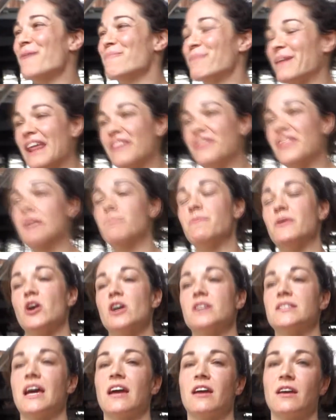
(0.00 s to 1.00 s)
But I think
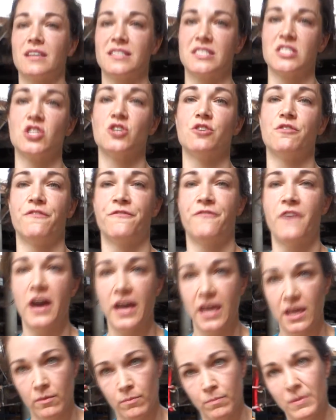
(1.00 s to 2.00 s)
because I still
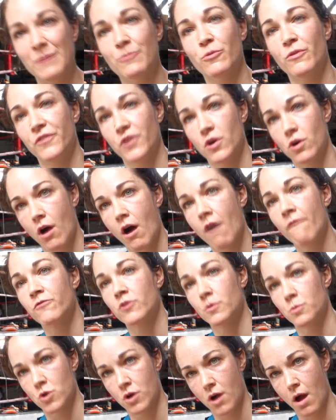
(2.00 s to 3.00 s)
fight, people feel
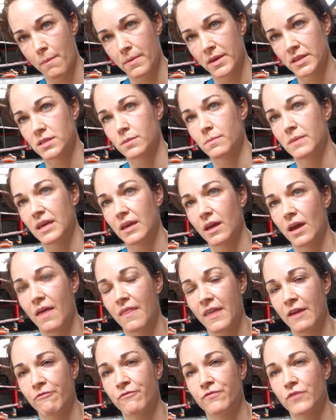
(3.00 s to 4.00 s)
comfortable coming to me,
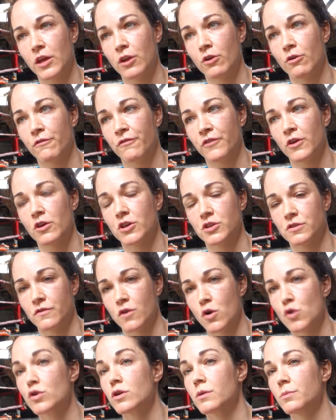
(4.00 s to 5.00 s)
and they don't feel as
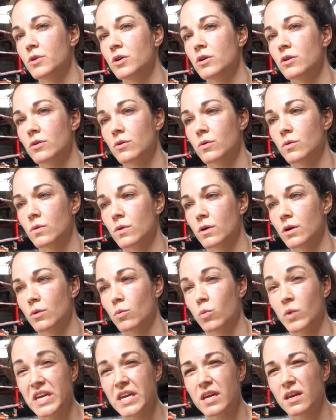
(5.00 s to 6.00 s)
vulnerable or weak.